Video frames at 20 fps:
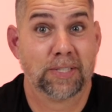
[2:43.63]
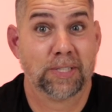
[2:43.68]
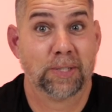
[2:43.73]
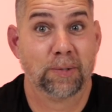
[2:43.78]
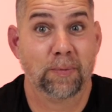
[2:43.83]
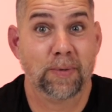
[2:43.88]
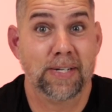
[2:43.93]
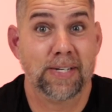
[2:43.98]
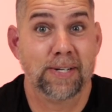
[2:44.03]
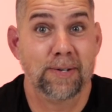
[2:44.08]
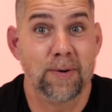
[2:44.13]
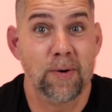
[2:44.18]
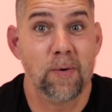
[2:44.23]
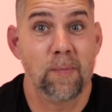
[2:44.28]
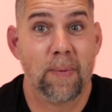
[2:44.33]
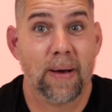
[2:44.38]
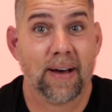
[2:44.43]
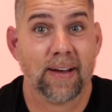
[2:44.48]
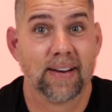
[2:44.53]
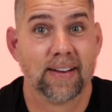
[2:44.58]
should we do
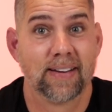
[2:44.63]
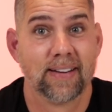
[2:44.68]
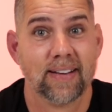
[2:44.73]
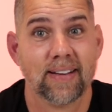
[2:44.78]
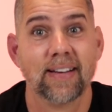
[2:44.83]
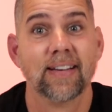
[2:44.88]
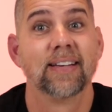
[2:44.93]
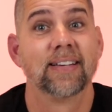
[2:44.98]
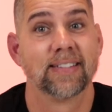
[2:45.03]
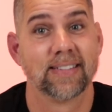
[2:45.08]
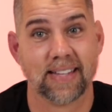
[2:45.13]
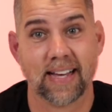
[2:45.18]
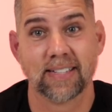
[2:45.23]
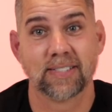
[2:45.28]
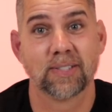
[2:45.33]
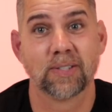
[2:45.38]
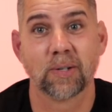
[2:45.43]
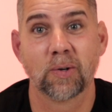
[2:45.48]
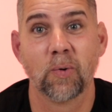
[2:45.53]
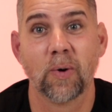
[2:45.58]
about it?
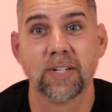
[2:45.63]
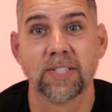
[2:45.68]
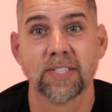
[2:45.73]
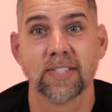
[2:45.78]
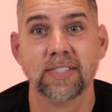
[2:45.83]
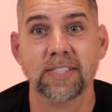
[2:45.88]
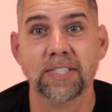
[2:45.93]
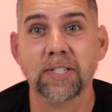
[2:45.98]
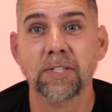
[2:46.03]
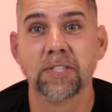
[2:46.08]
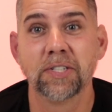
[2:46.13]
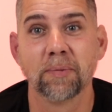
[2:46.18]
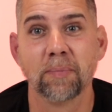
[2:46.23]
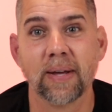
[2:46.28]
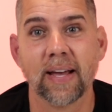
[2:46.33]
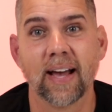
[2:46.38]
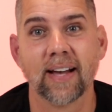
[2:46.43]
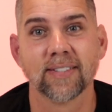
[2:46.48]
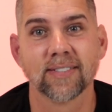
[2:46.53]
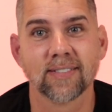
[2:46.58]
That's the question you should
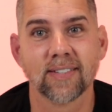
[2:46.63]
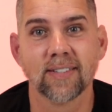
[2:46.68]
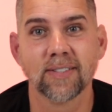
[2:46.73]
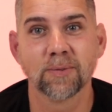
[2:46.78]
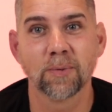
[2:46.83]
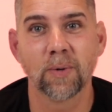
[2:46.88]
be asking as